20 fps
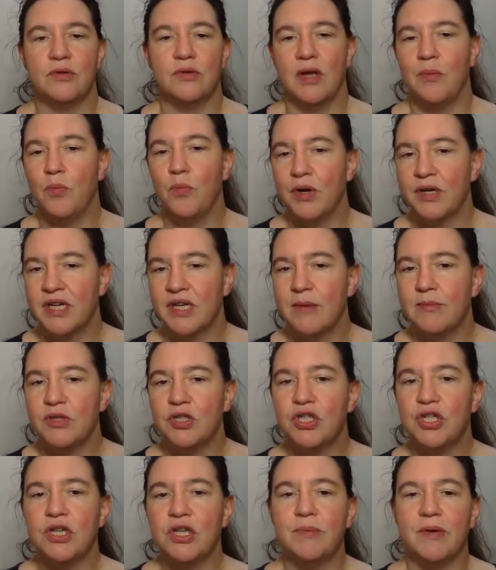so m1 times
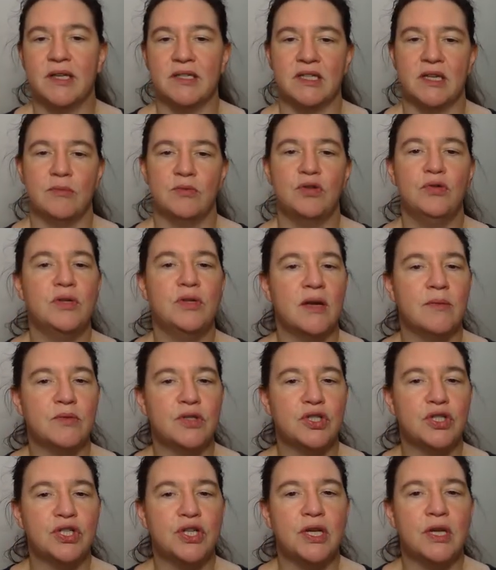g plus m2
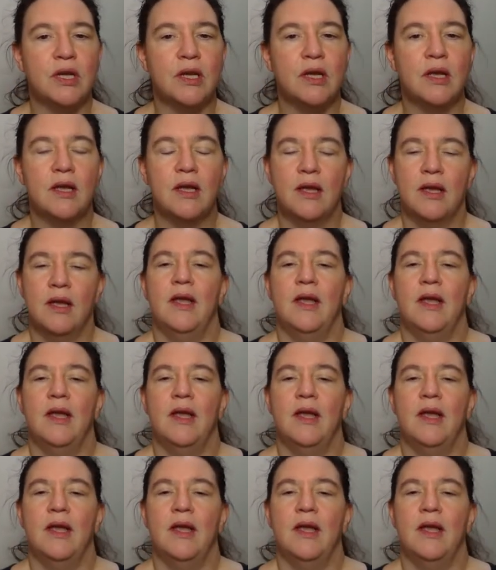times g.